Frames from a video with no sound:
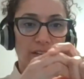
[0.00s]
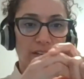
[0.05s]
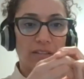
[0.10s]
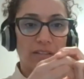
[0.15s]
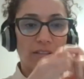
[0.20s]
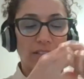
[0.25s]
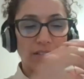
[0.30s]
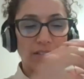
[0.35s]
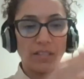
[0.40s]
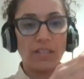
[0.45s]

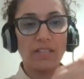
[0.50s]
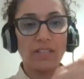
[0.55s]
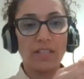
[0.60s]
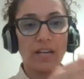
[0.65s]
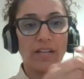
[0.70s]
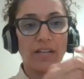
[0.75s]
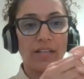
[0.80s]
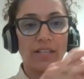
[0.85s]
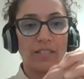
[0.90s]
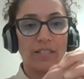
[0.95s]
the T
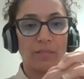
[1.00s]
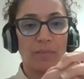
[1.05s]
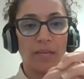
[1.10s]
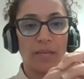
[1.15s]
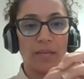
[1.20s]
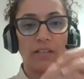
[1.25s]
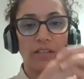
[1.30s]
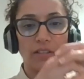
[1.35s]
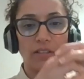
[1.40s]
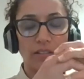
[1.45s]
cell is
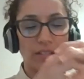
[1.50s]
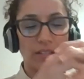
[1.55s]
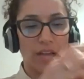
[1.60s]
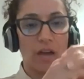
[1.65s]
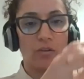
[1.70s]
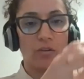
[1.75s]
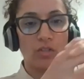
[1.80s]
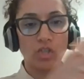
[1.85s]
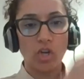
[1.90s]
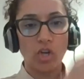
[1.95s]
being
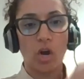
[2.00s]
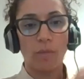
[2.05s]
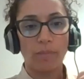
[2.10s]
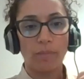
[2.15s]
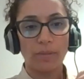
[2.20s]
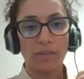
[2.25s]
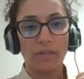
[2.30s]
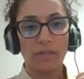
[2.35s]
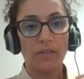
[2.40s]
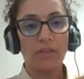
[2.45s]
now
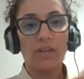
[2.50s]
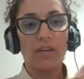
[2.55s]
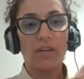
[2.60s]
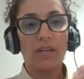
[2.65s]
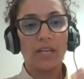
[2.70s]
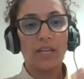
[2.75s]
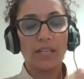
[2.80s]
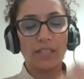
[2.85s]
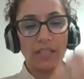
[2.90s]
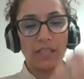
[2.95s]
chopped.
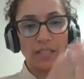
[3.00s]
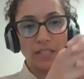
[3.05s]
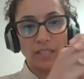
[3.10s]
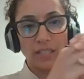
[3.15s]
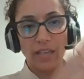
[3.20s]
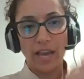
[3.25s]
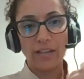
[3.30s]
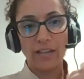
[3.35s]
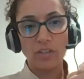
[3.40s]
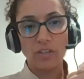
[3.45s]
It is
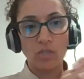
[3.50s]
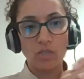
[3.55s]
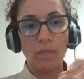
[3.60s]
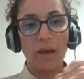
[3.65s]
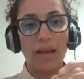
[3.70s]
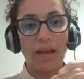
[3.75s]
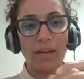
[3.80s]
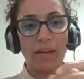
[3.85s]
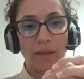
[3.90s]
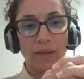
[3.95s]
catched
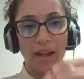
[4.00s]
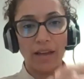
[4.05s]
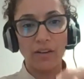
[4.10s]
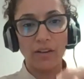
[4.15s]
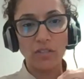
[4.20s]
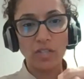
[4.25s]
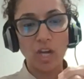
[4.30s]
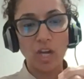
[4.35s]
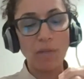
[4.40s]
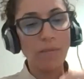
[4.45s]
by
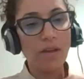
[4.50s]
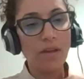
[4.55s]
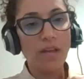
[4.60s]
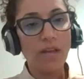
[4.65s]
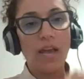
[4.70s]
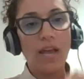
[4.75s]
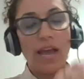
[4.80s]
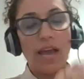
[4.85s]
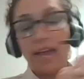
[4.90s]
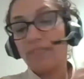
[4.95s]
melanosome,
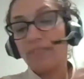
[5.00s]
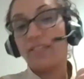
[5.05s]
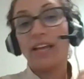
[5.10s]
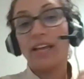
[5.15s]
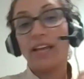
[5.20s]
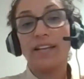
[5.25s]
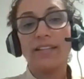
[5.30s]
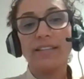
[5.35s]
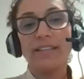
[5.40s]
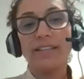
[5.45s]
and
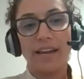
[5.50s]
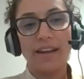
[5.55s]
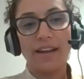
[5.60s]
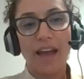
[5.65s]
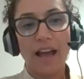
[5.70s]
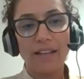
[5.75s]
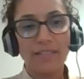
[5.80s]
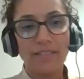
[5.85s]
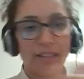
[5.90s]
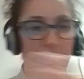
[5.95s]
then it
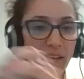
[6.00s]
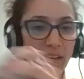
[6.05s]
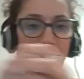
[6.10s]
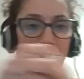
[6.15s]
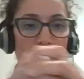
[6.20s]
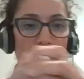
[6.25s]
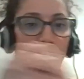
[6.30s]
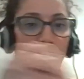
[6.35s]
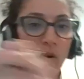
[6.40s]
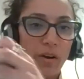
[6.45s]
cannot
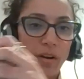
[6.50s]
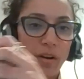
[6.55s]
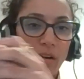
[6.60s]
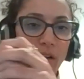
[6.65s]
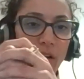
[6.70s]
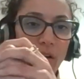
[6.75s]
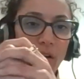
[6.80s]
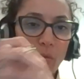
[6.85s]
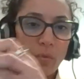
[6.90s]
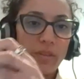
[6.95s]
anymore,
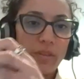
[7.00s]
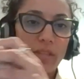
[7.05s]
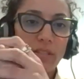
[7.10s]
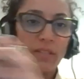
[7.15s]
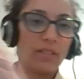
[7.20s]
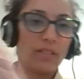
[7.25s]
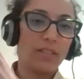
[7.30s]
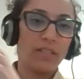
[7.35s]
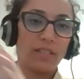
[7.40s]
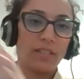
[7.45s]
with the
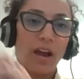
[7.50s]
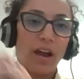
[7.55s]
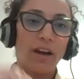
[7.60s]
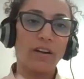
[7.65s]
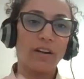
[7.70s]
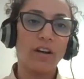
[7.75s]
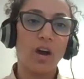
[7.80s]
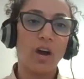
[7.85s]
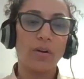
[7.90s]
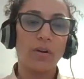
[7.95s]

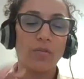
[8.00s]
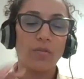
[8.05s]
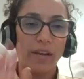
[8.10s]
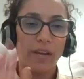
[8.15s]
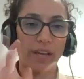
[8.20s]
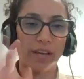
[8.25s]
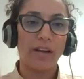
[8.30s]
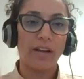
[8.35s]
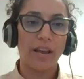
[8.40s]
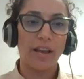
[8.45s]
TCR, go and
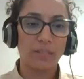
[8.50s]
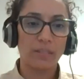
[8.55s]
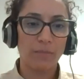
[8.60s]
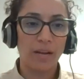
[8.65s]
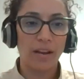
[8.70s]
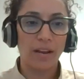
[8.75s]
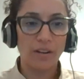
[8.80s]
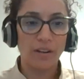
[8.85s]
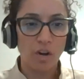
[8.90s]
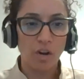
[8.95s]
recognize
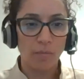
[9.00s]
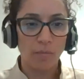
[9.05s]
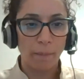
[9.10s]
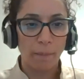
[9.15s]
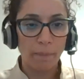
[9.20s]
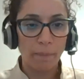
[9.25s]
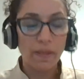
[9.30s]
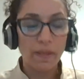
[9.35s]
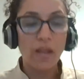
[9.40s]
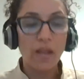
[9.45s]
melanoma.
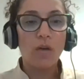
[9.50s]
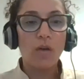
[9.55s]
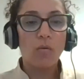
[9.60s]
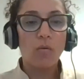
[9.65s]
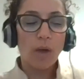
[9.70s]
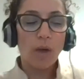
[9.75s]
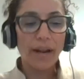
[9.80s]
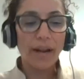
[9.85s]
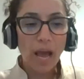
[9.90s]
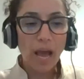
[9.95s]

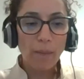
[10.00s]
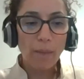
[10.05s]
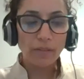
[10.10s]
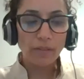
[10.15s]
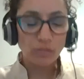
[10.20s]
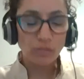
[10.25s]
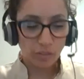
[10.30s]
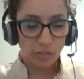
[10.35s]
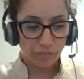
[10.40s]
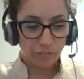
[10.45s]
What happened
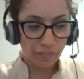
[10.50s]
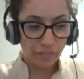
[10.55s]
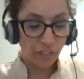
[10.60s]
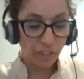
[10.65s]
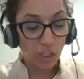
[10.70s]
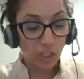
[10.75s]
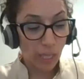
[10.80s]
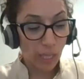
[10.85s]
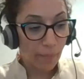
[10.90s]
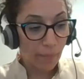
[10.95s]
to the
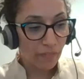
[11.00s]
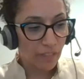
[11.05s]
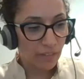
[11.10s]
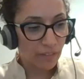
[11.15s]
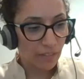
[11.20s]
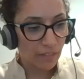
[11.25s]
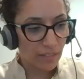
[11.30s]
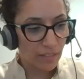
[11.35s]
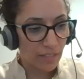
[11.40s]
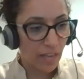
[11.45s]
phenotype of the
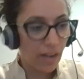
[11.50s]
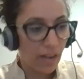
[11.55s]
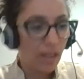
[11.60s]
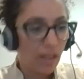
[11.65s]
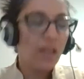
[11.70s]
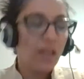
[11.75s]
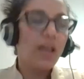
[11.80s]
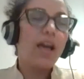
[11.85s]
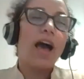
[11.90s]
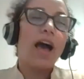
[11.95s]
T cell?
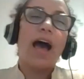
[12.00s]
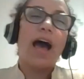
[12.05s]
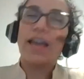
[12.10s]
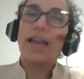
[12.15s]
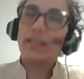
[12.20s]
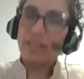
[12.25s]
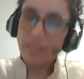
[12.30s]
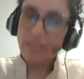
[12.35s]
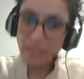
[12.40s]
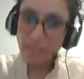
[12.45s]
I
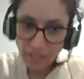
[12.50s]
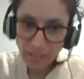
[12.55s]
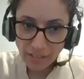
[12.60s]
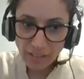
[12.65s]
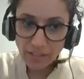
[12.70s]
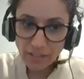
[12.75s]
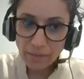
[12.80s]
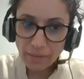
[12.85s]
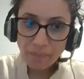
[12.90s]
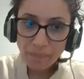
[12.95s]

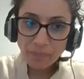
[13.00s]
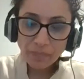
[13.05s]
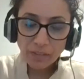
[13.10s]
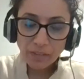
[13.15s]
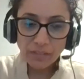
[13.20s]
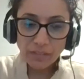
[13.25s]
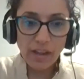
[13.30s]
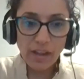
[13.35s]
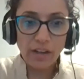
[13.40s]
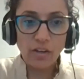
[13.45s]
think
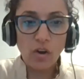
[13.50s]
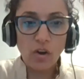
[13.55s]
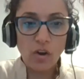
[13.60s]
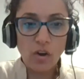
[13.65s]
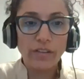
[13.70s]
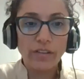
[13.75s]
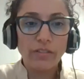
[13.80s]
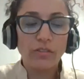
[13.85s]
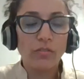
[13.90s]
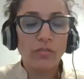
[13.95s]
they are
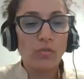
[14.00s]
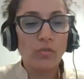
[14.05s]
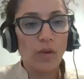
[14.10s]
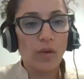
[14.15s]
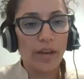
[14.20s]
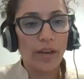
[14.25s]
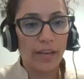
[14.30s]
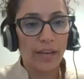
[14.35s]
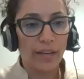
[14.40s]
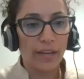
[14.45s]
going through uh,
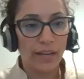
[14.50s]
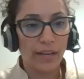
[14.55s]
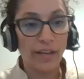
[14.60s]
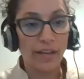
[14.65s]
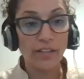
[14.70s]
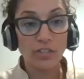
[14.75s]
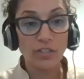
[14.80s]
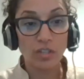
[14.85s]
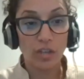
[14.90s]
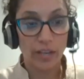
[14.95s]

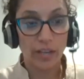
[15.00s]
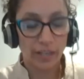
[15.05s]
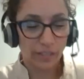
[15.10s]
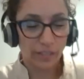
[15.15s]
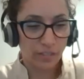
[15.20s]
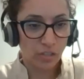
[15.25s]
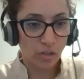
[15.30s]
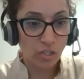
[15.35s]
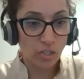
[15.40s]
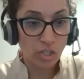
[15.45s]
ex-
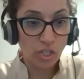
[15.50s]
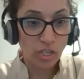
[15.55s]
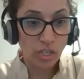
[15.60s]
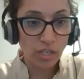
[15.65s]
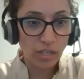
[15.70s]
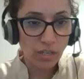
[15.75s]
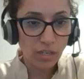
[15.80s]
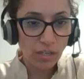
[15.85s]
exhaustion